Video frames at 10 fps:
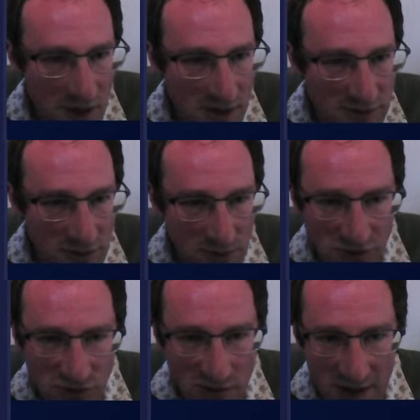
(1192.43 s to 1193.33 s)
So we
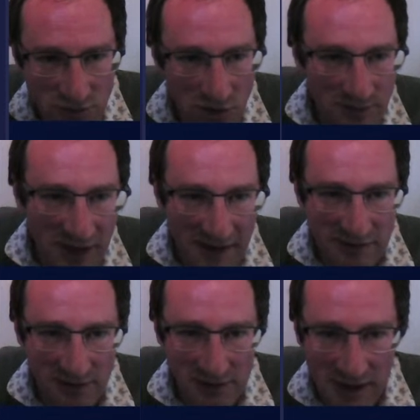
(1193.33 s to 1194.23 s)
just drag and drop
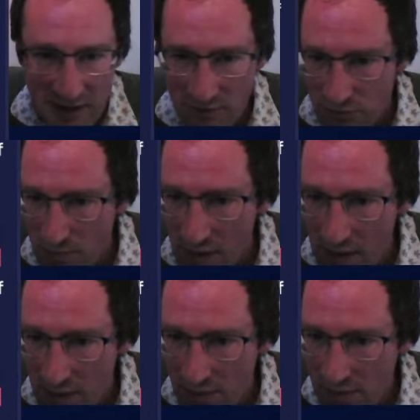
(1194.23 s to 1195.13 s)
text on here as
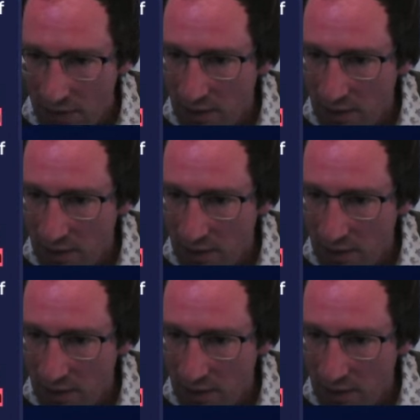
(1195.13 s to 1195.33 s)
well.